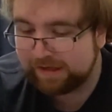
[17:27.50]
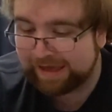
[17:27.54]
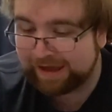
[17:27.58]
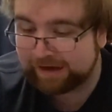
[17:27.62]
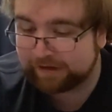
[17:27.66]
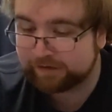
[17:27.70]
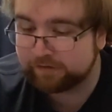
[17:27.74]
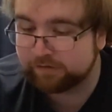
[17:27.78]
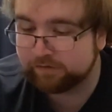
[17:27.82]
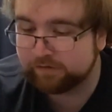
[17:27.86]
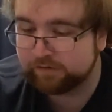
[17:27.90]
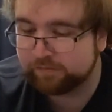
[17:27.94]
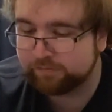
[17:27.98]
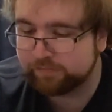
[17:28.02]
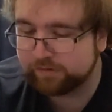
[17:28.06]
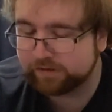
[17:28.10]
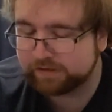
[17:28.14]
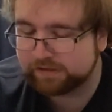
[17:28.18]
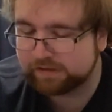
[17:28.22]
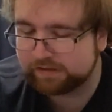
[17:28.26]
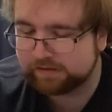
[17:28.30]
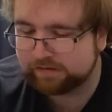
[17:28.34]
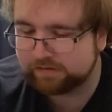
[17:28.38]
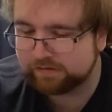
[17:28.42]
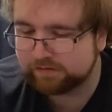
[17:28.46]
Hector in
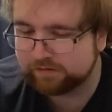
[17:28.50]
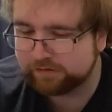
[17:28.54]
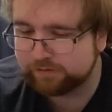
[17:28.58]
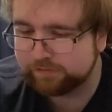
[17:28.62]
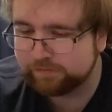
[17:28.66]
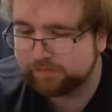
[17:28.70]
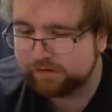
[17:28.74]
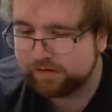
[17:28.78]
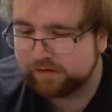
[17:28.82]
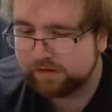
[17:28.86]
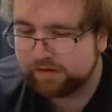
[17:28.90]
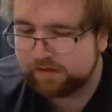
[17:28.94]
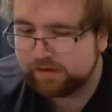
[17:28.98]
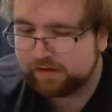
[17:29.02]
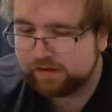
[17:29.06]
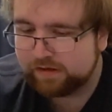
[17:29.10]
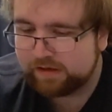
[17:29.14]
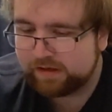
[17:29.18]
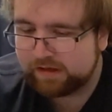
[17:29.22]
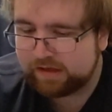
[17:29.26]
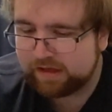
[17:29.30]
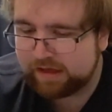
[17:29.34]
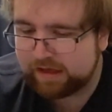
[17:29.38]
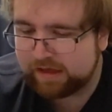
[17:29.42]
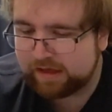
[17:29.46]
particular,
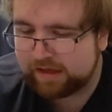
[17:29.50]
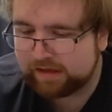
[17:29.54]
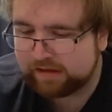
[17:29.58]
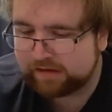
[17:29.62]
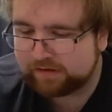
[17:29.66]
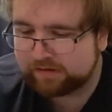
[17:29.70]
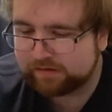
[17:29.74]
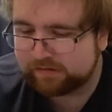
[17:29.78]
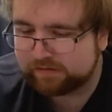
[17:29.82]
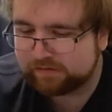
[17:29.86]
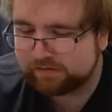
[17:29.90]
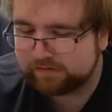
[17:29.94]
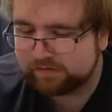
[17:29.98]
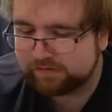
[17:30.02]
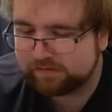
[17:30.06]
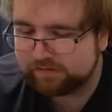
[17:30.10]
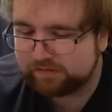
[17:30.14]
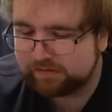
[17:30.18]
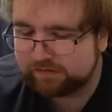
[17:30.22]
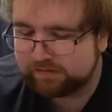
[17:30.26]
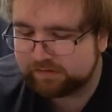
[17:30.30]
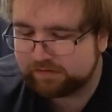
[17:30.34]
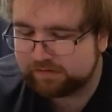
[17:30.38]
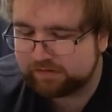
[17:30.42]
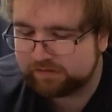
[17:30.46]
and
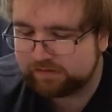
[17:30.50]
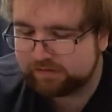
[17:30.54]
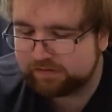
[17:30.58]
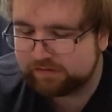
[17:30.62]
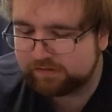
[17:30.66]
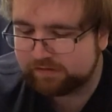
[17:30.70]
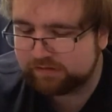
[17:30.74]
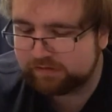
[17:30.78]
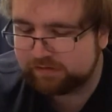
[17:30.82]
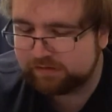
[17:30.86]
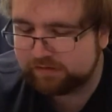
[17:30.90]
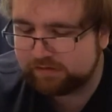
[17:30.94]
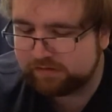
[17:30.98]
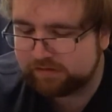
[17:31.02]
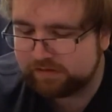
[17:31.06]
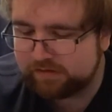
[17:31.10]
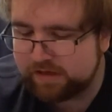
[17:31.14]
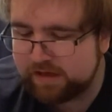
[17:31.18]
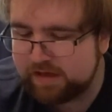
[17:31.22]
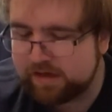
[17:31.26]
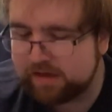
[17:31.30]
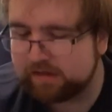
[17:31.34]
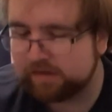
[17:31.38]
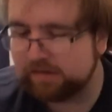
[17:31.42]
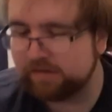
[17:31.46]

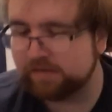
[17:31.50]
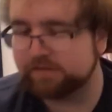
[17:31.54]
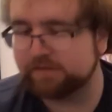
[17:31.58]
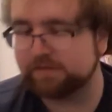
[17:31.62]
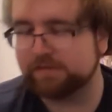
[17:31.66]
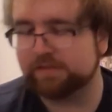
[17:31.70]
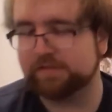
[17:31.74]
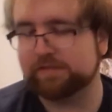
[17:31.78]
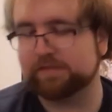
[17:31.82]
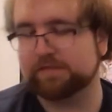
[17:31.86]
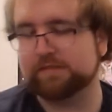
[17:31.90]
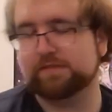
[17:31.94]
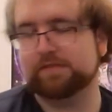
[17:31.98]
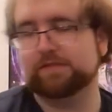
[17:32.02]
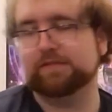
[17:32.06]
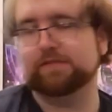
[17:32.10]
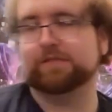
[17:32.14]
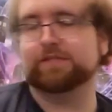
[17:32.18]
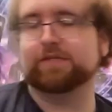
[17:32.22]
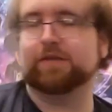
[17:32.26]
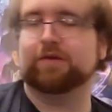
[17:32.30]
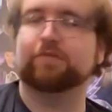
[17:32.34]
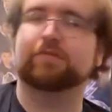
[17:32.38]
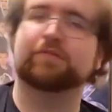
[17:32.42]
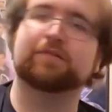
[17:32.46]
yeah, it's
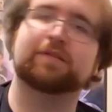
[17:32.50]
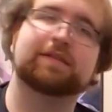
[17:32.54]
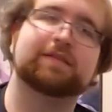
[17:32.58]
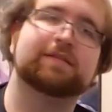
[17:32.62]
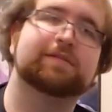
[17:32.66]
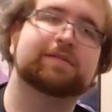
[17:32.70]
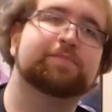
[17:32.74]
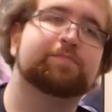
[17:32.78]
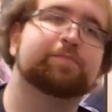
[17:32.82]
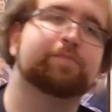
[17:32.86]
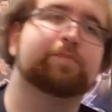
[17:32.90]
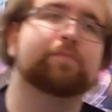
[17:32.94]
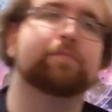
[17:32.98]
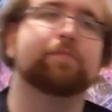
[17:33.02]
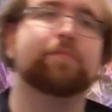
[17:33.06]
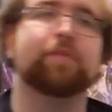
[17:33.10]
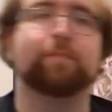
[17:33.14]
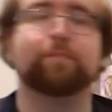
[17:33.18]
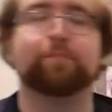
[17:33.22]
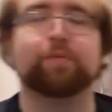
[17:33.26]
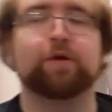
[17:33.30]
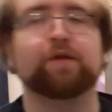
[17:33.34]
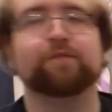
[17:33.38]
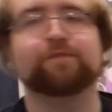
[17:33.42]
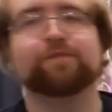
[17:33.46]
so it's
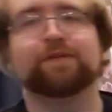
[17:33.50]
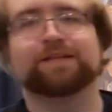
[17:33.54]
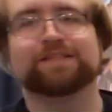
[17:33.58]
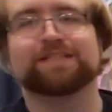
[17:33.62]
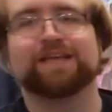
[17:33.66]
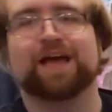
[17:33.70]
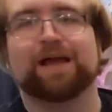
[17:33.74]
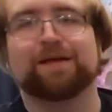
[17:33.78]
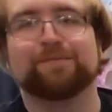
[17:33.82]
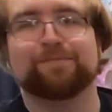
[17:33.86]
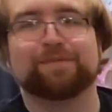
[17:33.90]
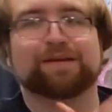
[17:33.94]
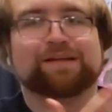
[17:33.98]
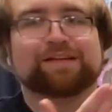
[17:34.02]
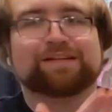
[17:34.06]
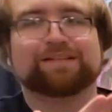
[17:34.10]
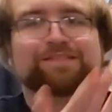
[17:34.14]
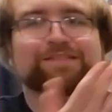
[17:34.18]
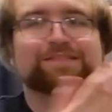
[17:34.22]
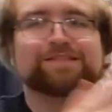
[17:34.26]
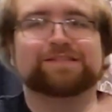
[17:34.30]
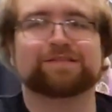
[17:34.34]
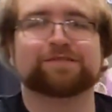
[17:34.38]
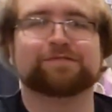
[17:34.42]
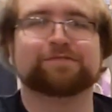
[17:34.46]
perfect timing
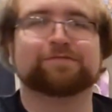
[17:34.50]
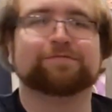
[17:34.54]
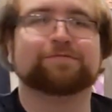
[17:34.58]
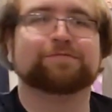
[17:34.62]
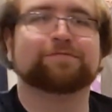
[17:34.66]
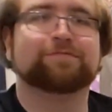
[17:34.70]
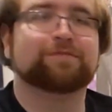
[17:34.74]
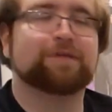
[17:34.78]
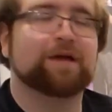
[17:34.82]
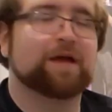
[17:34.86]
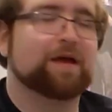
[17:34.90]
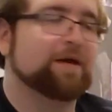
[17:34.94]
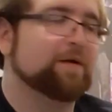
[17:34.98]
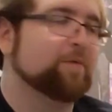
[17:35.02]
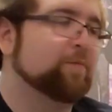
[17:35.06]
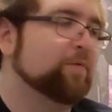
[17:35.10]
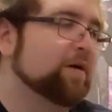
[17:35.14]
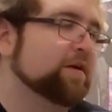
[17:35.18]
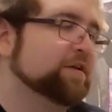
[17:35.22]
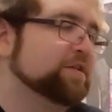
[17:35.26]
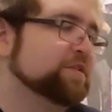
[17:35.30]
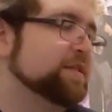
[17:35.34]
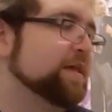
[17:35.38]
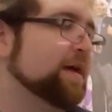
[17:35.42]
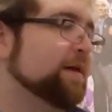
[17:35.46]
to uh,
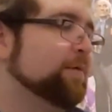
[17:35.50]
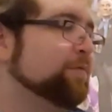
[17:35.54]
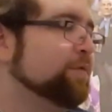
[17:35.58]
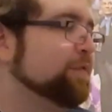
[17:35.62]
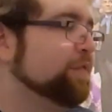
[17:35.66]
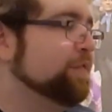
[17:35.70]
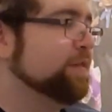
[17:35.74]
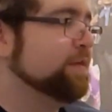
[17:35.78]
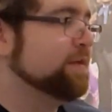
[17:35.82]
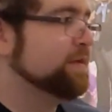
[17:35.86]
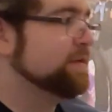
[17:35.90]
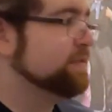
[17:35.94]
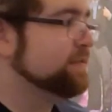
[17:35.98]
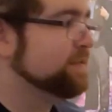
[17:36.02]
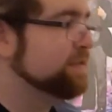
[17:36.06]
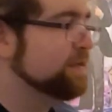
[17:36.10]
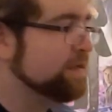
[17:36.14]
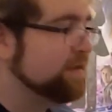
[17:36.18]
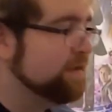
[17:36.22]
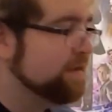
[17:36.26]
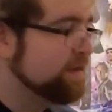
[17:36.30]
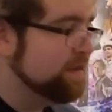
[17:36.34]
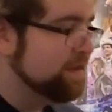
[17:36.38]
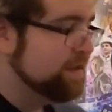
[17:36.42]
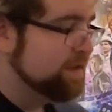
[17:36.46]
watch that with this
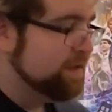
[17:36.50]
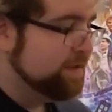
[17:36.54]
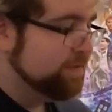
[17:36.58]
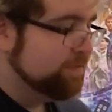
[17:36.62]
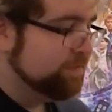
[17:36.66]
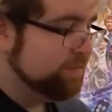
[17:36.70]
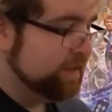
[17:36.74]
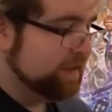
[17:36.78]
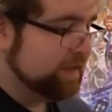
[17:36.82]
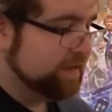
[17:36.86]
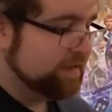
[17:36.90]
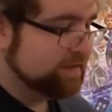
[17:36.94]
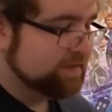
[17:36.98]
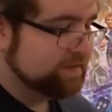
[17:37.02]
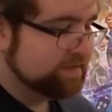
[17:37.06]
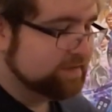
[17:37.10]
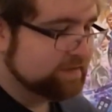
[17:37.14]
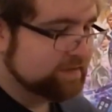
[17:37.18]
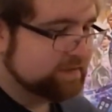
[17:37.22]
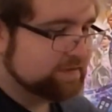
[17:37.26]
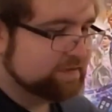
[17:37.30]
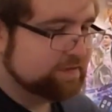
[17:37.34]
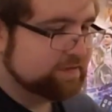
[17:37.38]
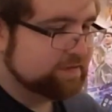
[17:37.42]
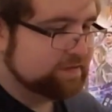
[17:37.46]

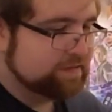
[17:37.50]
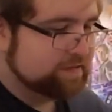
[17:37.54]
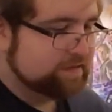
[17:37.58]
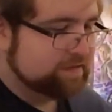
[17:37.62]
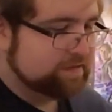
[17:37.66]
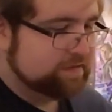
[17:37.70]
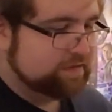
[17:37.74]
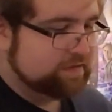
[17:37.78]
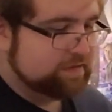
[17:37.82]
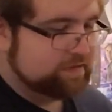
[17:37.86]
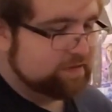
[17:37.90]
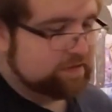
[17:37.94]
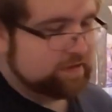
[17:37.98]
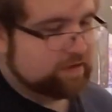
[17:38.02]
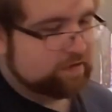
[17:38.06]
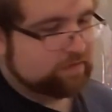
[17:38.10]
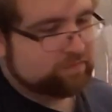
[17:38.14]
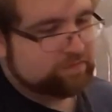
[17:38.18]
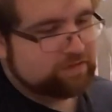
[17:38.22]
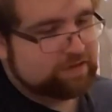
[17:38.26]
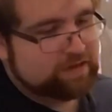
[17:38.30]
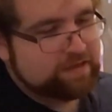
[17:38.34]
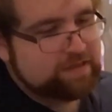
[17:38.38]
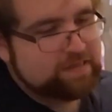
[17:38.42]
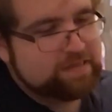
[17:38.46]
because you know,
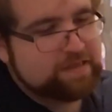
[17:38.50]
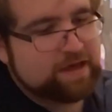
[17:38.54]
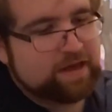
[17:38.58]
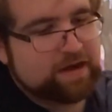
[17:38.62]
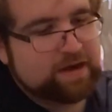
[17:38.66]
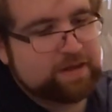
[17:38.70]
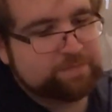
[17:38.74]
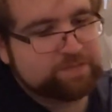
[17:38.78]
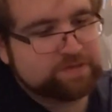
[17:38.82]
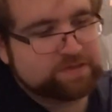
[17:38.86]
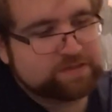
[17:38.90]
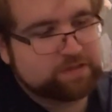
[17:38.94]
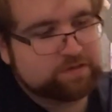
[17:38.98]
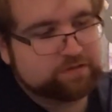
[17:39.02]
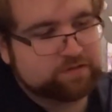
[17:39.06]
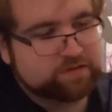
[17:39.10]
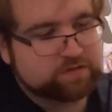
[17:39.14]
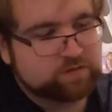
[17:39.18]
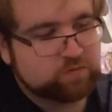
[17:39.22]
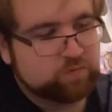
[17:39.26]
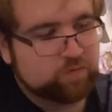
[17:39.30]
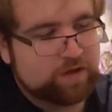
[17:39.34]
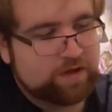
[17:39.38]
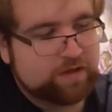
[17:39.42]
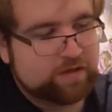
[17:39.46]
in that episode
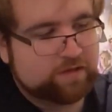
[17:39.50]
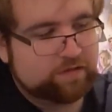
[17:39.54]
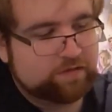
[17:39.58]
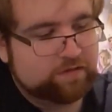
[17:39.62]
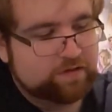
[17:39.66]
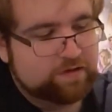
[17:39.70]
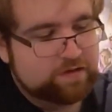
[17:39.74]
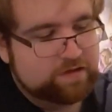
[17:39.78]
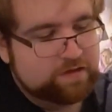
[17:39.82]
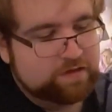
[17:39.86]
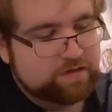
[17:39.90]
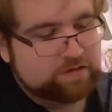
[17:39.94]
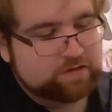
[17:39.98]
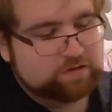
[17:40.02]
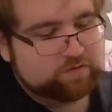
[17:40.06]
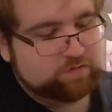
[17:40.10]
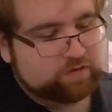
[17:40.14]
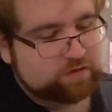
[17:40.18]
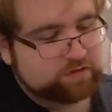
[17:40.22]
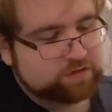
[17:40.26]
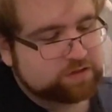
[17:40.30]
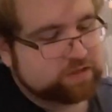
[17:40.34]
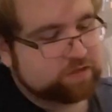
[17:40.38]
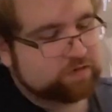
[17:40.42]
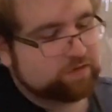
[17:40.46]
as well, you
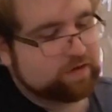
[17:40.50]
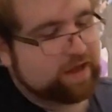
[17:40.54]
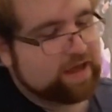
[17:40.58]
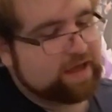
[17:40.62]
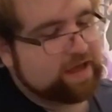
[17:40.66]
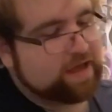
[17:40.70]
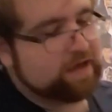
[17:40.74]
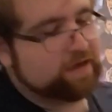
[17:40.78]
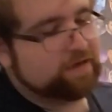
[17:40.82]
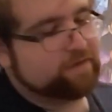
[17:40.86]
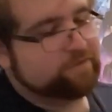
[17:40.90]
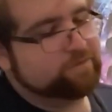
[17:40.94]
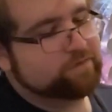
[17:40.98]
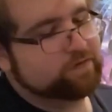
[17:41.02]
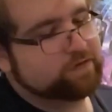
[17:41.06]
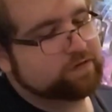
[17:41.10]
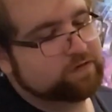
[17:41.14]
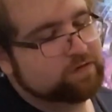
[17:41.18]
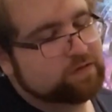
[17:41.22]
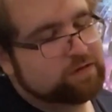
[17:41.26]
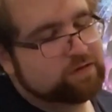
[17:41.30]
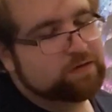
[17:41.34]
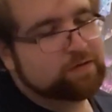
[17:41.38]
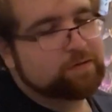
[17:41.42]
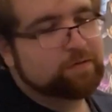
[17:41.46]
also have